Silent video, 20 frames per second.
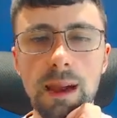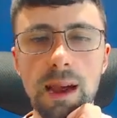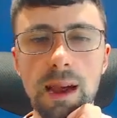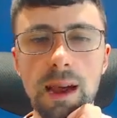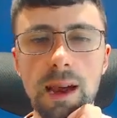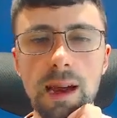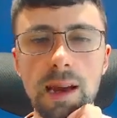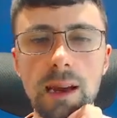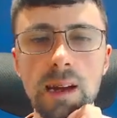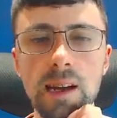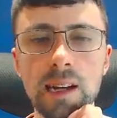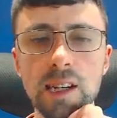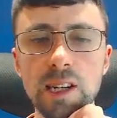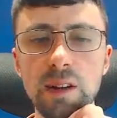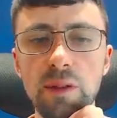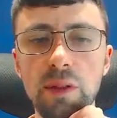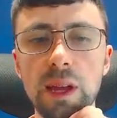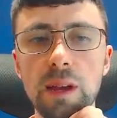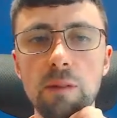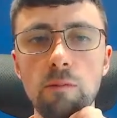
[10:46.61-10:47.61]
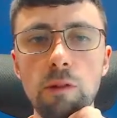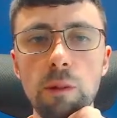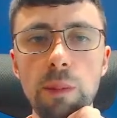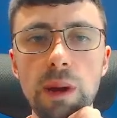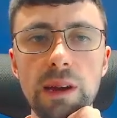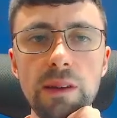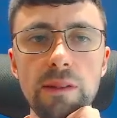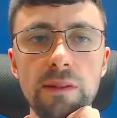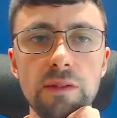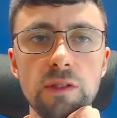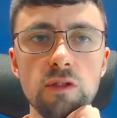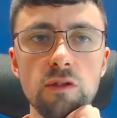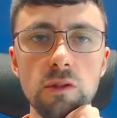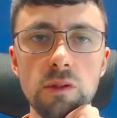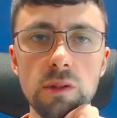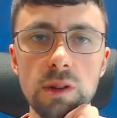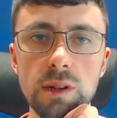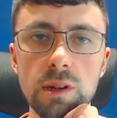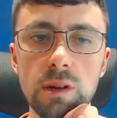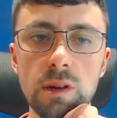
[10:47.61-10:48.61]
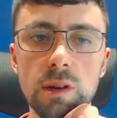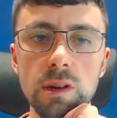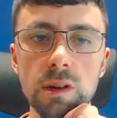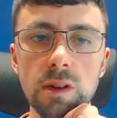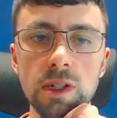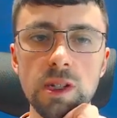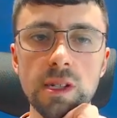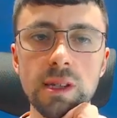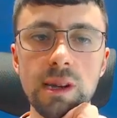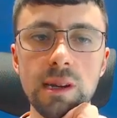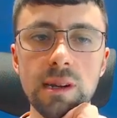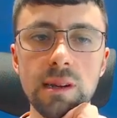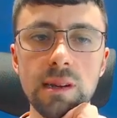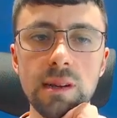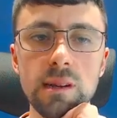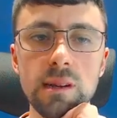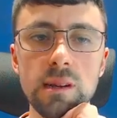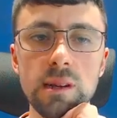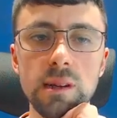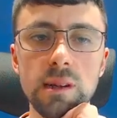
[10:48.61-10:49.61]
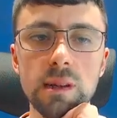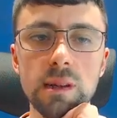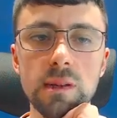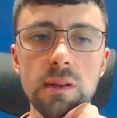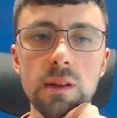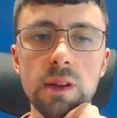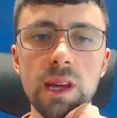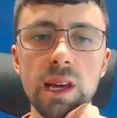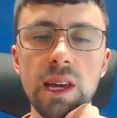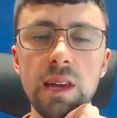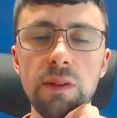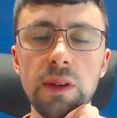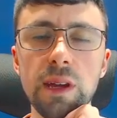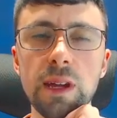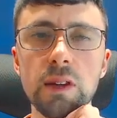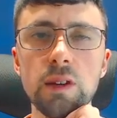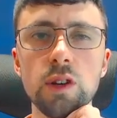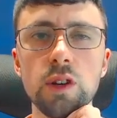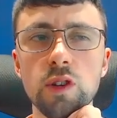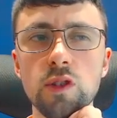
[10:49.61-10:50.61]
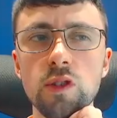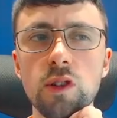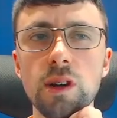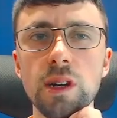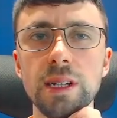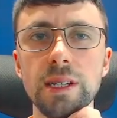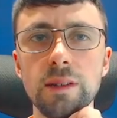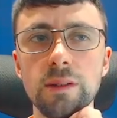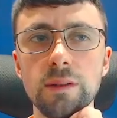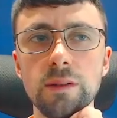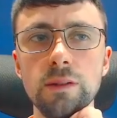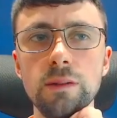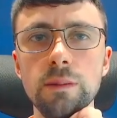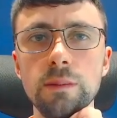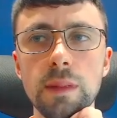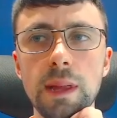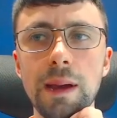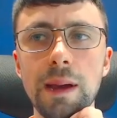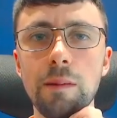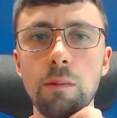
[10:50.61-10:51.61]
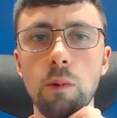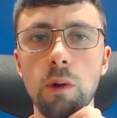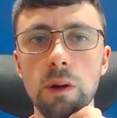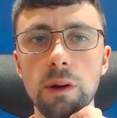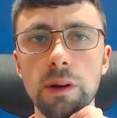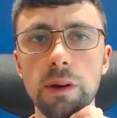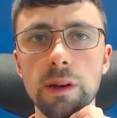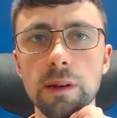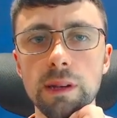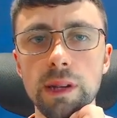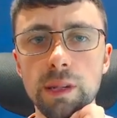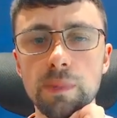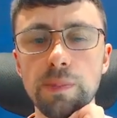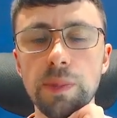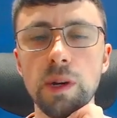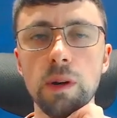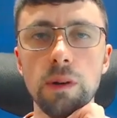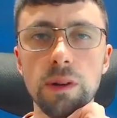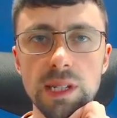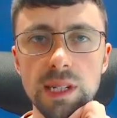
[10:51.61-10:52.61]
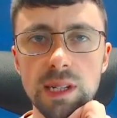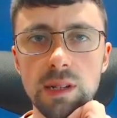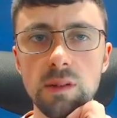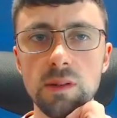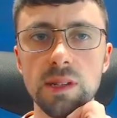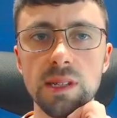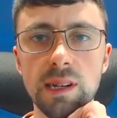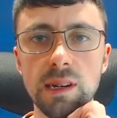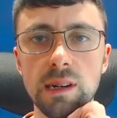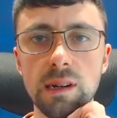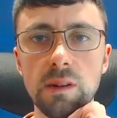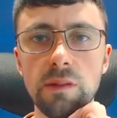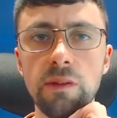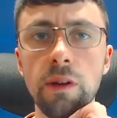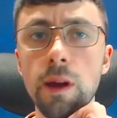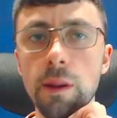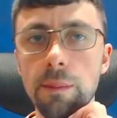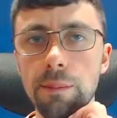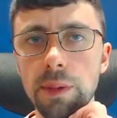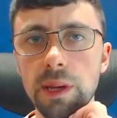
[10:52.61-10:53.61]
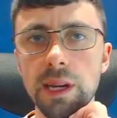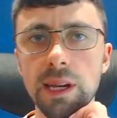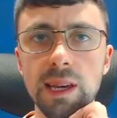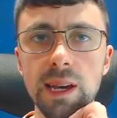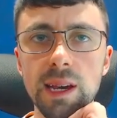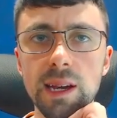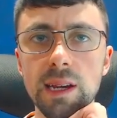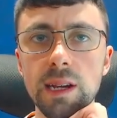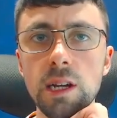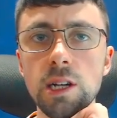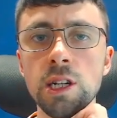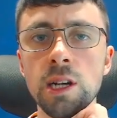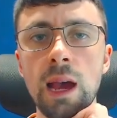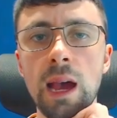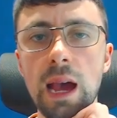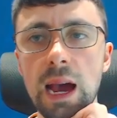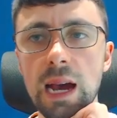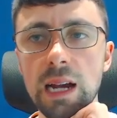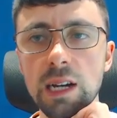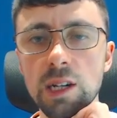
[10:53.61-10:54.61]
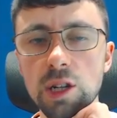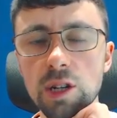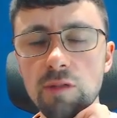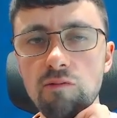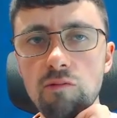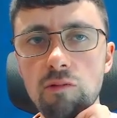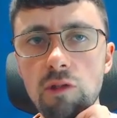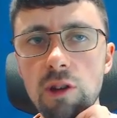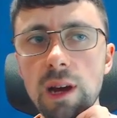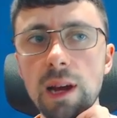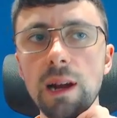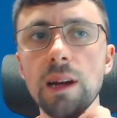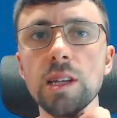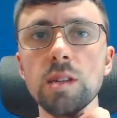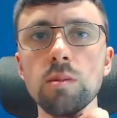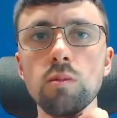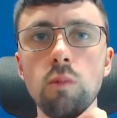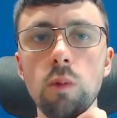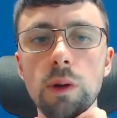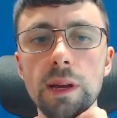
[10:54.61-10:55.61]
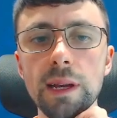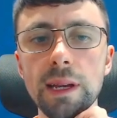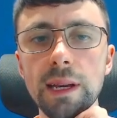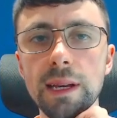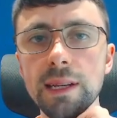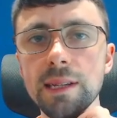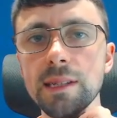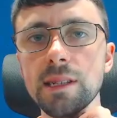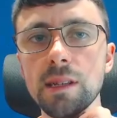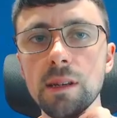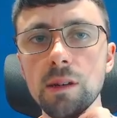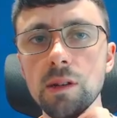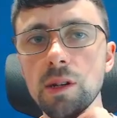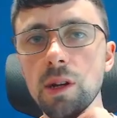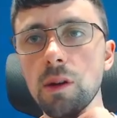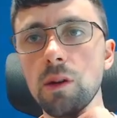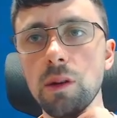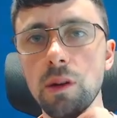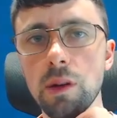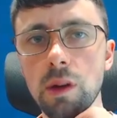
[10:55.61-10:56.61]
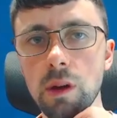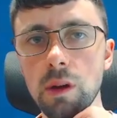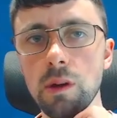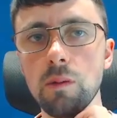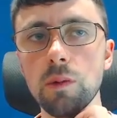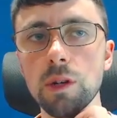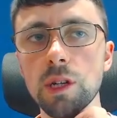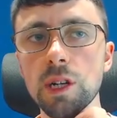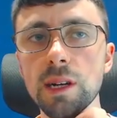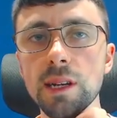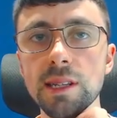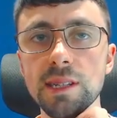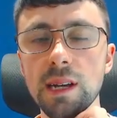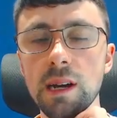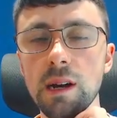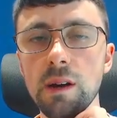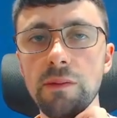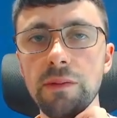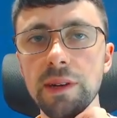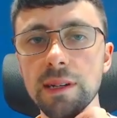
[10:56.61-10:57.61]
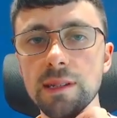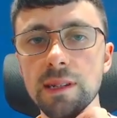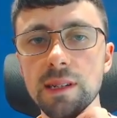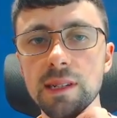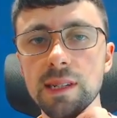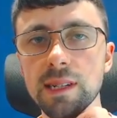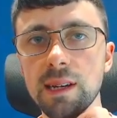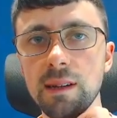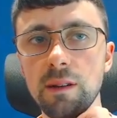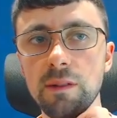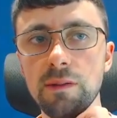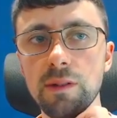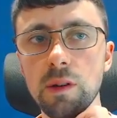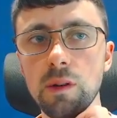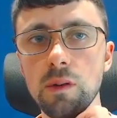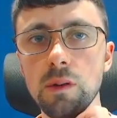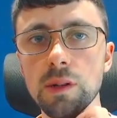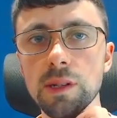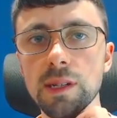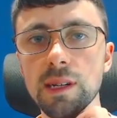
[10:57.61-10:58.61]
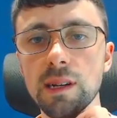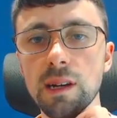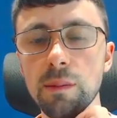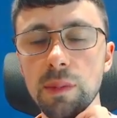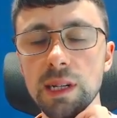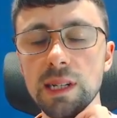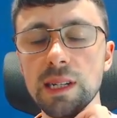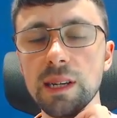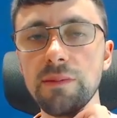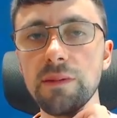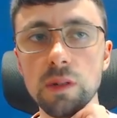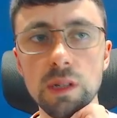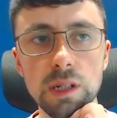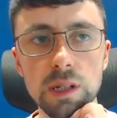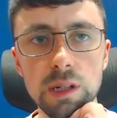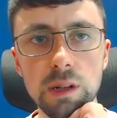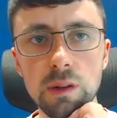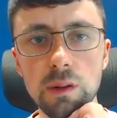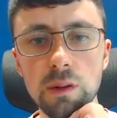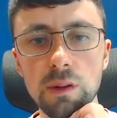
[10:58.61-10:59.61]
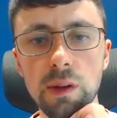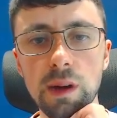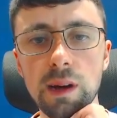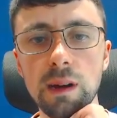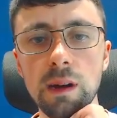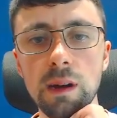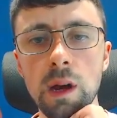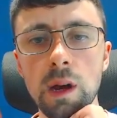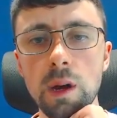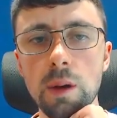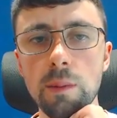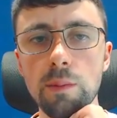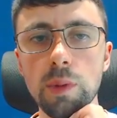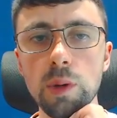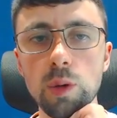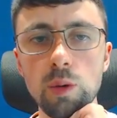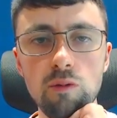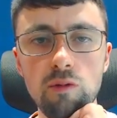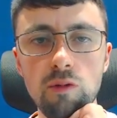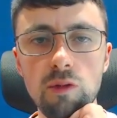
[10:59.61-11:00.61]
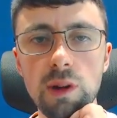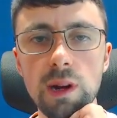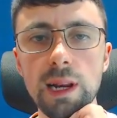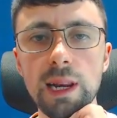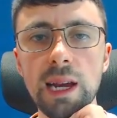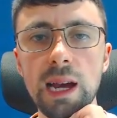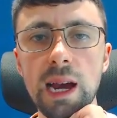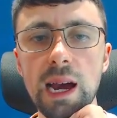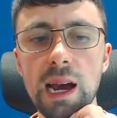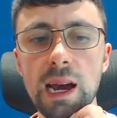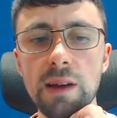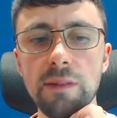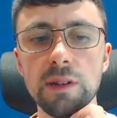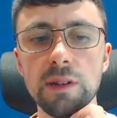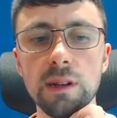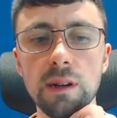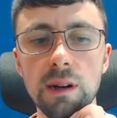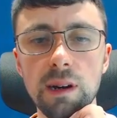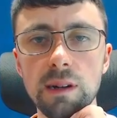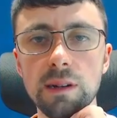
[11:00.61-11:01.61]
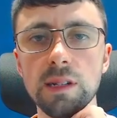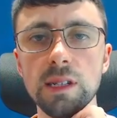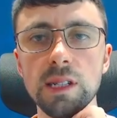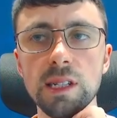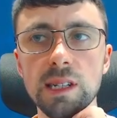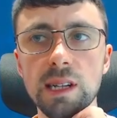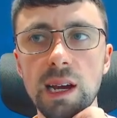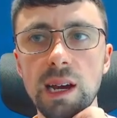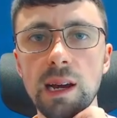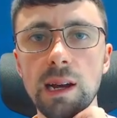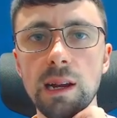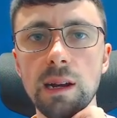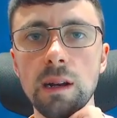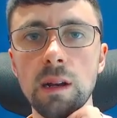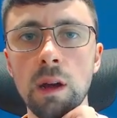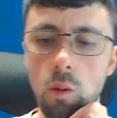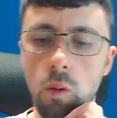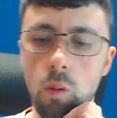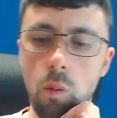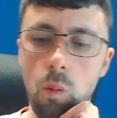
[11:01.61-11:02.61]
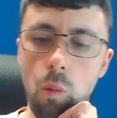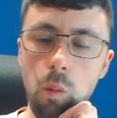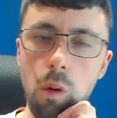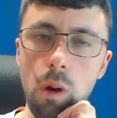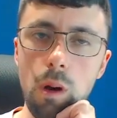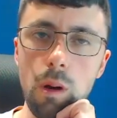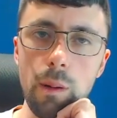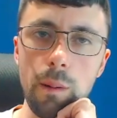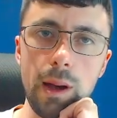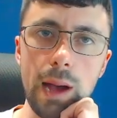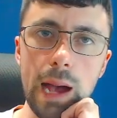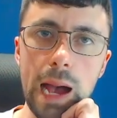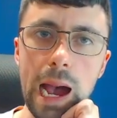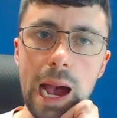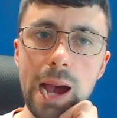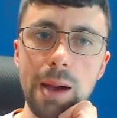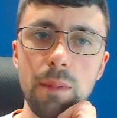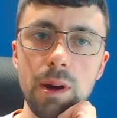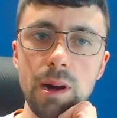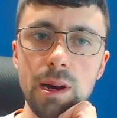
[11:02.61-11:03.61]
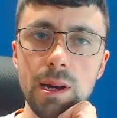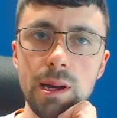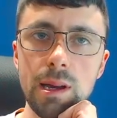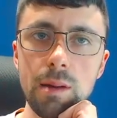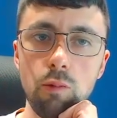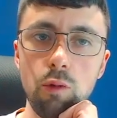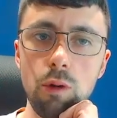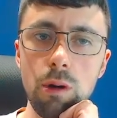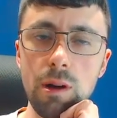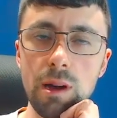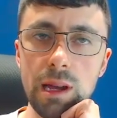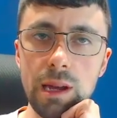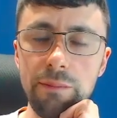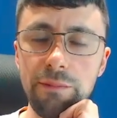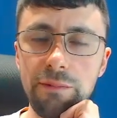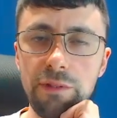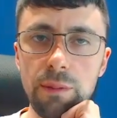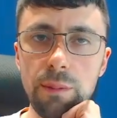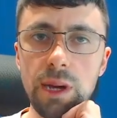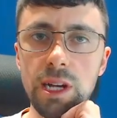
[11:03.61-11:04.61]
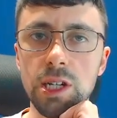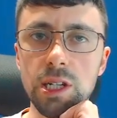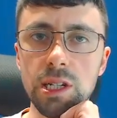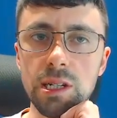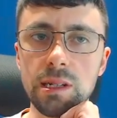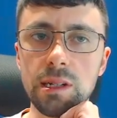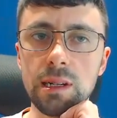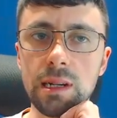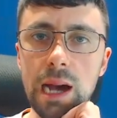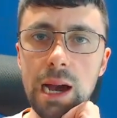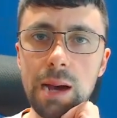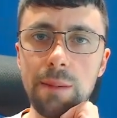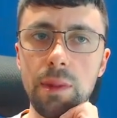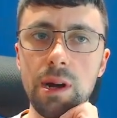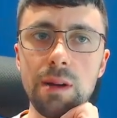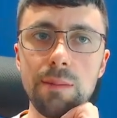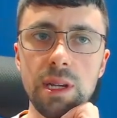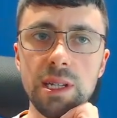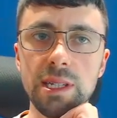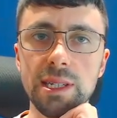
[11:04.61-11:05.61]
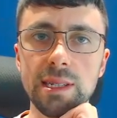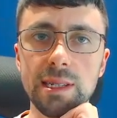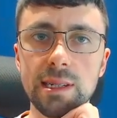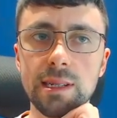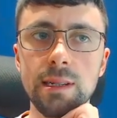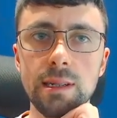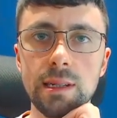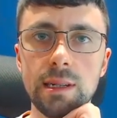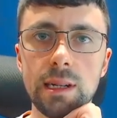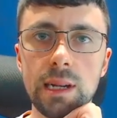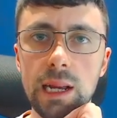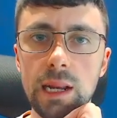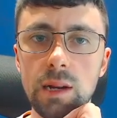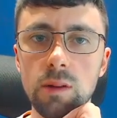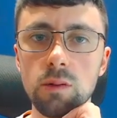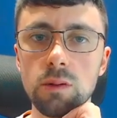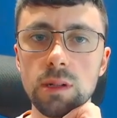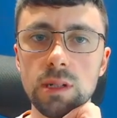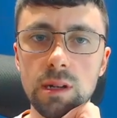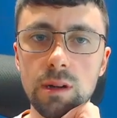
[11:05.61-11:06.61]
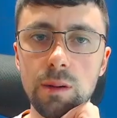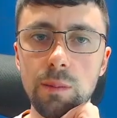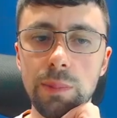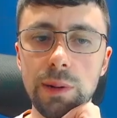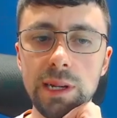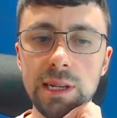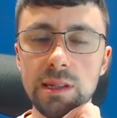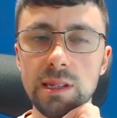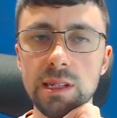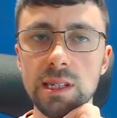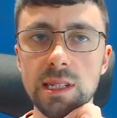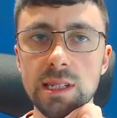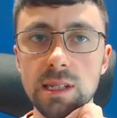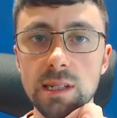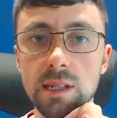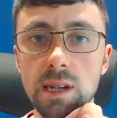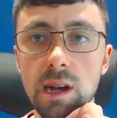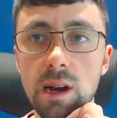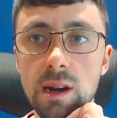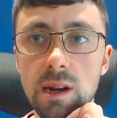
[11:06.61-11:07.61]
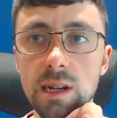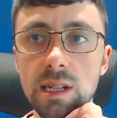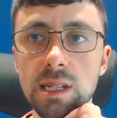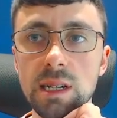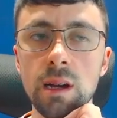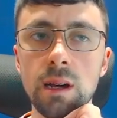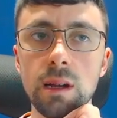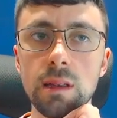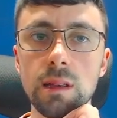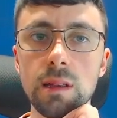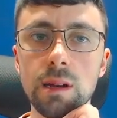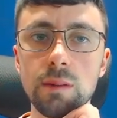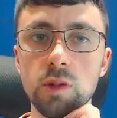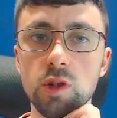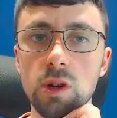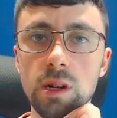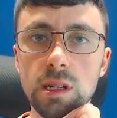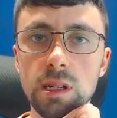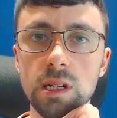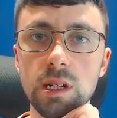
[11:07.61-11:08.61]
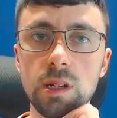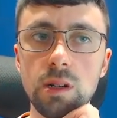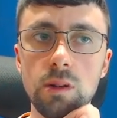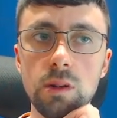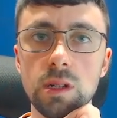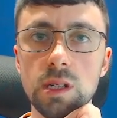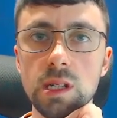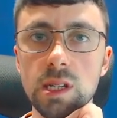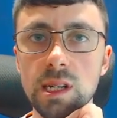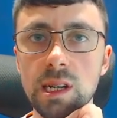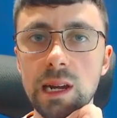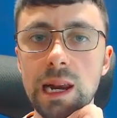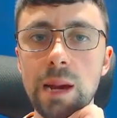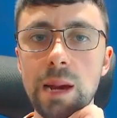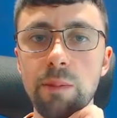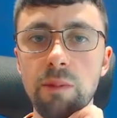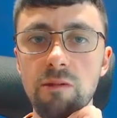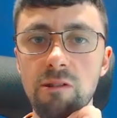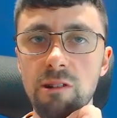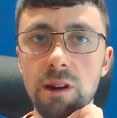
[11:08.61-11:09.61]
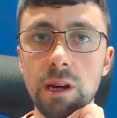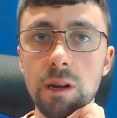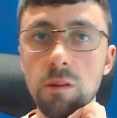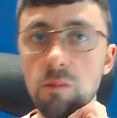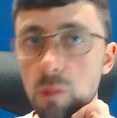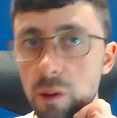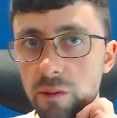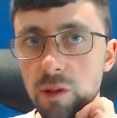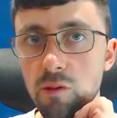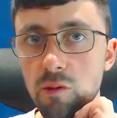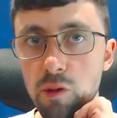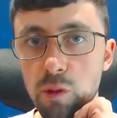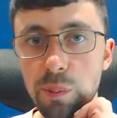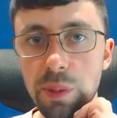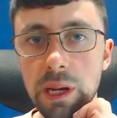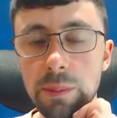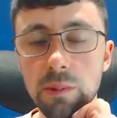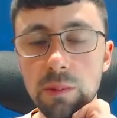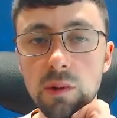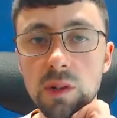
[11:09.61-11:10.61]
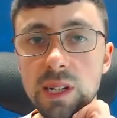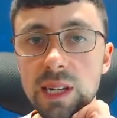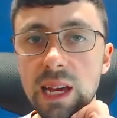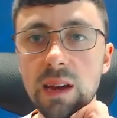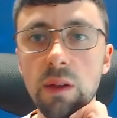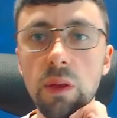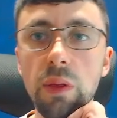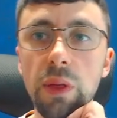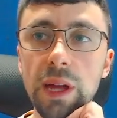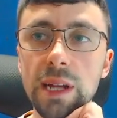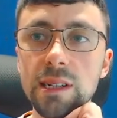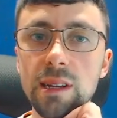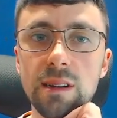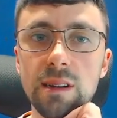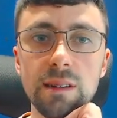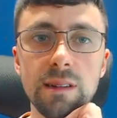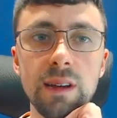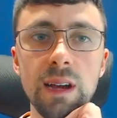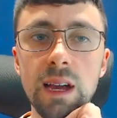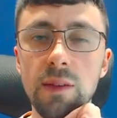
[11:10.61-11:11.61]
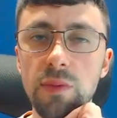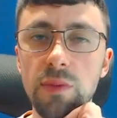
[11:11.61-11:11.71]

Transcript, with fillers: And I actually think we may have drawn a conclusion that, you know, the key thing you should try and do at work is be honest to yourself be engaged, and just realize what it is you don't know, which in itself is a skill, of course. It can be difficult to do that, but you really have understand what am I, what information am I missing in order to complete this task I'm trying to do to collaborate with a group of people to get a thing done.